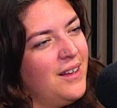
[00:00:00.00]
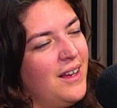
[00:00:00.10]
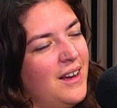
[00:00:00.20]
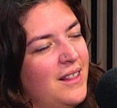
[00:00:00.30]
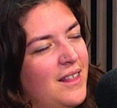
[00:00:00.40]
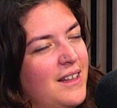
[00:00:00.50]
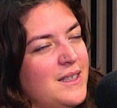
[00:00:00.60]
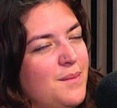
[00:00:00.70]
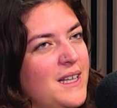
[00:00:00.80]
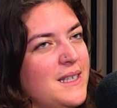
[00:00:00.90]
And I think
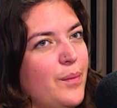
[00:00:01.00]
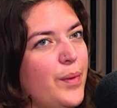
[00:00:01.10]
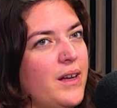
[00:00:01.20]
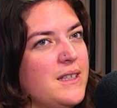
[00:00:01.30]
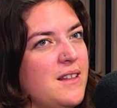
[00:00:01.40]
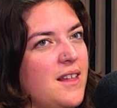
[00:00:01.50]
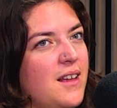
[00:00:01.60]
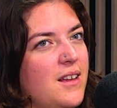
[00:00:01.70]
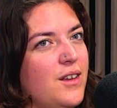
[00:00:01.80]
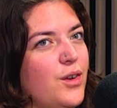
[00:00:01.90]
that's amazing because I
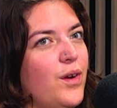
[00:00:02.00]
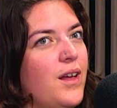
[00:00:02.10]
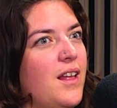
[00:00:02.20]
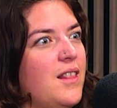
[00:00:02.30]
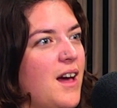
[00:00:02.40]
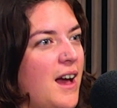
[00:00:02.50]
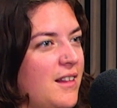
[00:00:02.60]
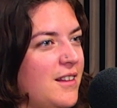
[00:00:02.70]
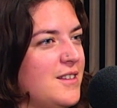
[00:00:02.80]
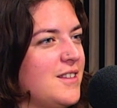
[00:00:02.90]
think, in the
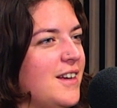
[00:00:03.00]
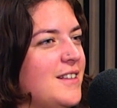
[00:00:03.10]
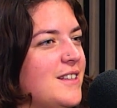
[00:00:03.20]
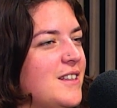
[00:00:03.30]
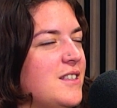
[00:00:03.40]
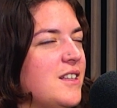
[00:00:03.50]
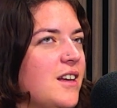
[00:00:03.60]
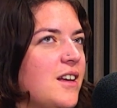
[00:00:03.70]
Highlands, there is this